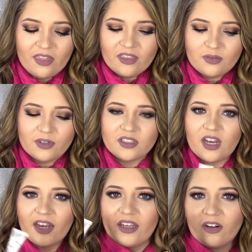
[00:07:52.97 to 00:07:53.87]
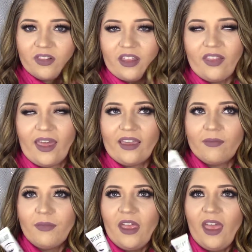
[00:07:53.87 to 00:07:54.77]
This one's not nearly like
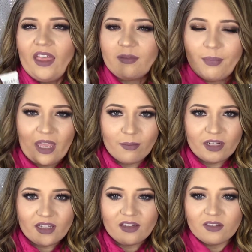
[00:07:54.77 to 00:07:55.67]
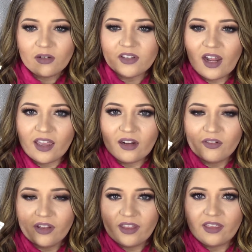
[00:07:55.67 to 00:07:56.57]
as pigmented, so it's not going to
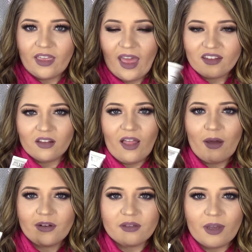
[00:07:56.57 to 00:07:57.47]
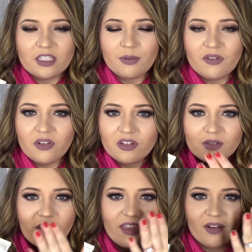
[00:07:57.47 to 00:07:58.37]
really cancel out as much, but if you
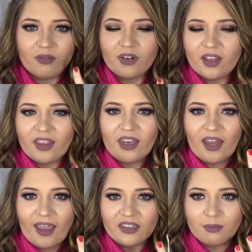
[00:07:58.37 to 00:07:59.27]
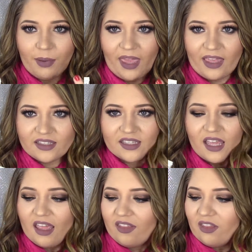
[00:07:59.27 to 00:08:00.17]
just want like a really nice base
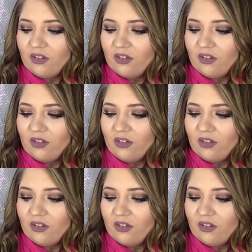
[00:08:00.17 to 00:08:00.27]
that you